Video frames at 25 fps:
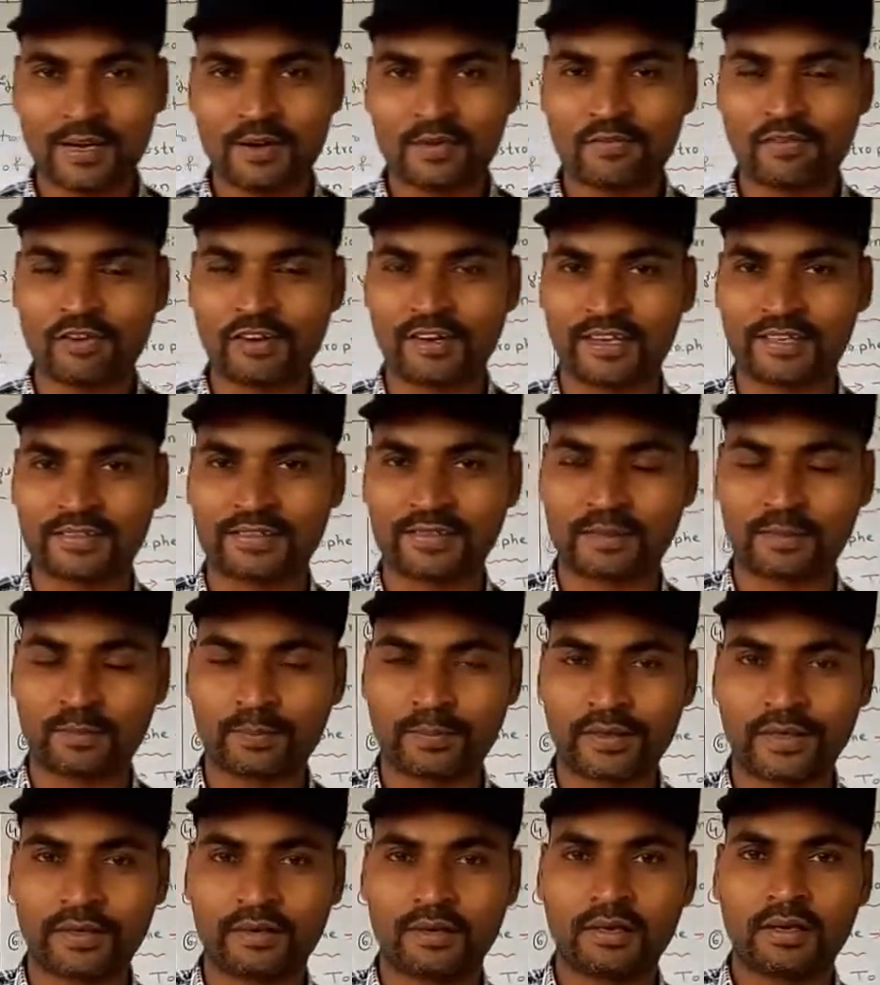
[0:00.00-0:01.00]
For
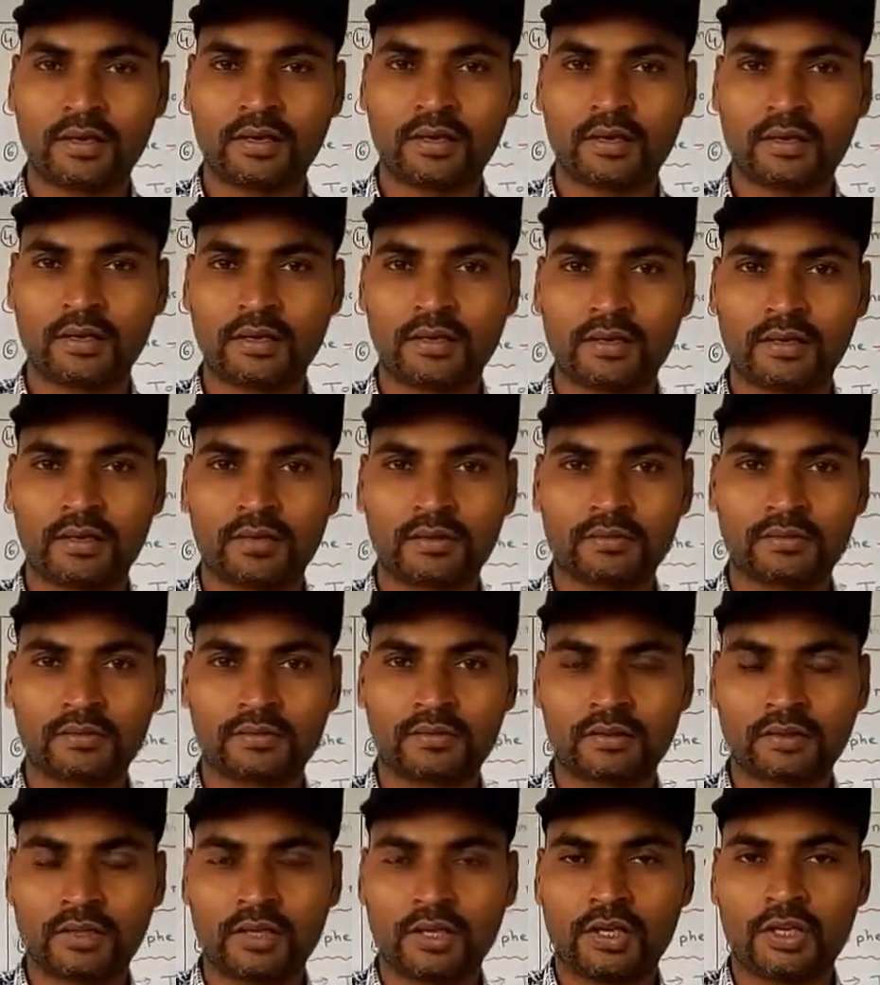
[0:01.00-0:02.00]
example,
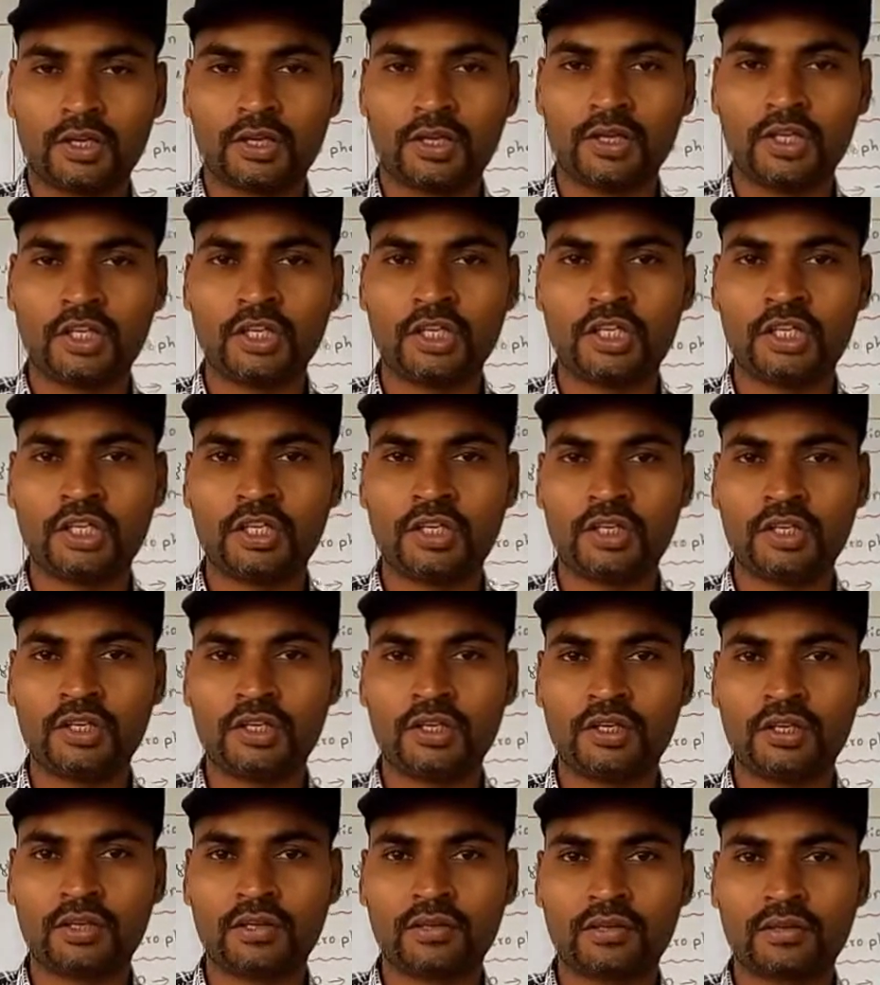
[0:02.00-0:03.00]

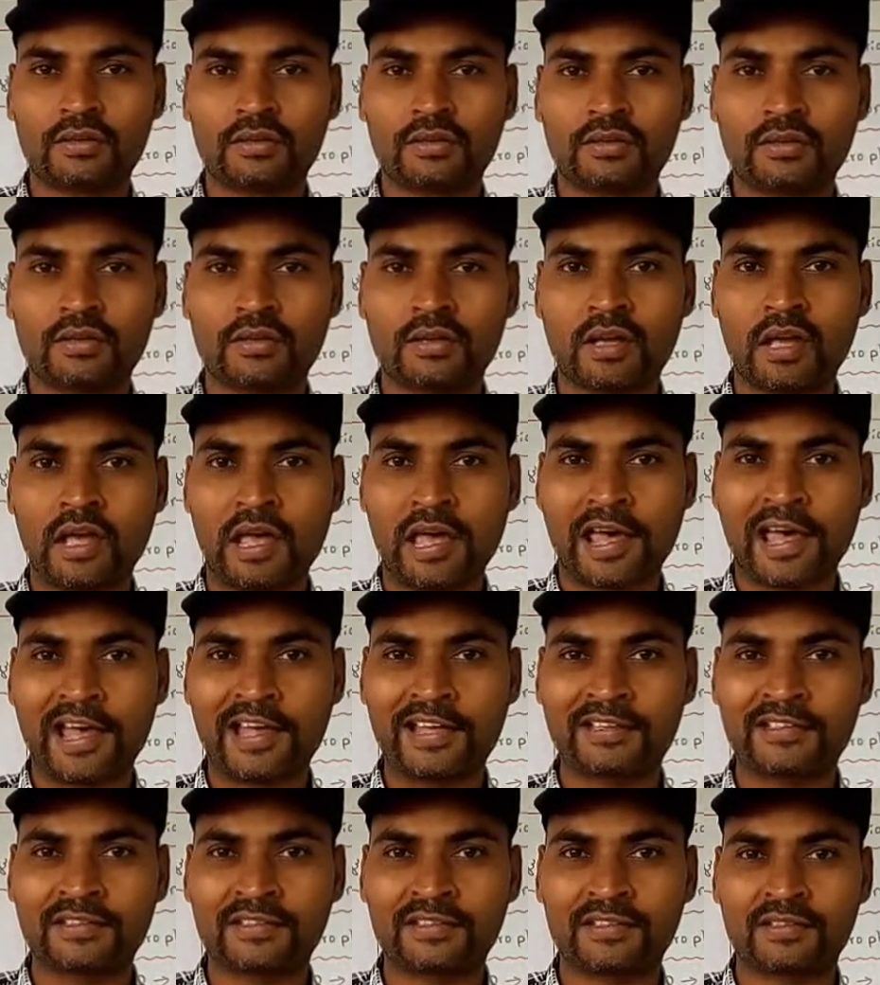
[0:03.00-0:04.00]
he
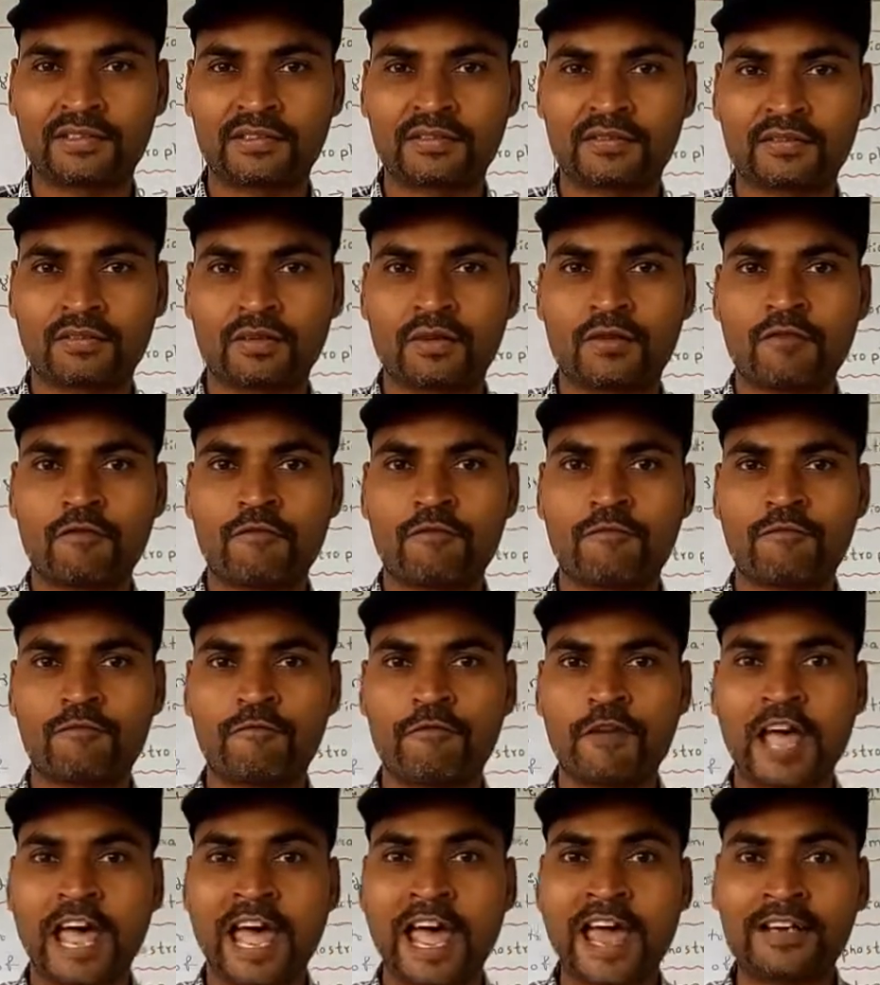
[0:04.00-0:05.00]
has
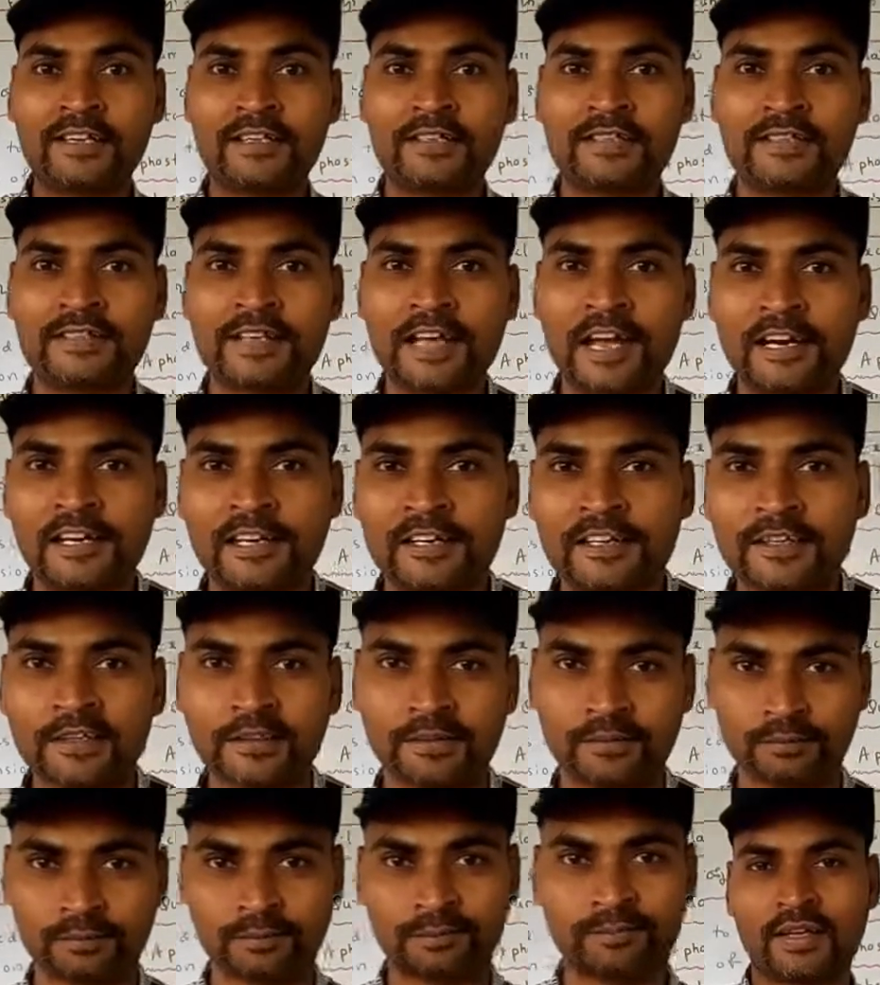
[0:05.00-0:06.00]
fat salary.